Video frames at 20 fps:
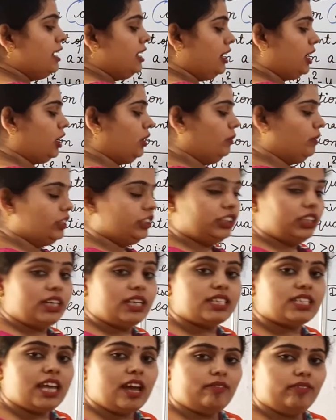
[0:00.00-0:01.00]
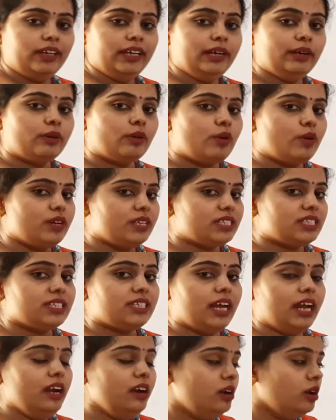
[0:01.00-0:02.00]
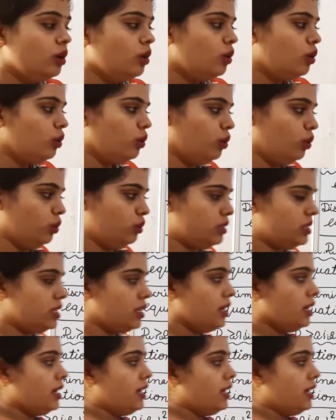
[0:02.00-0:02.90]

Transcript: equation is having coincident roots.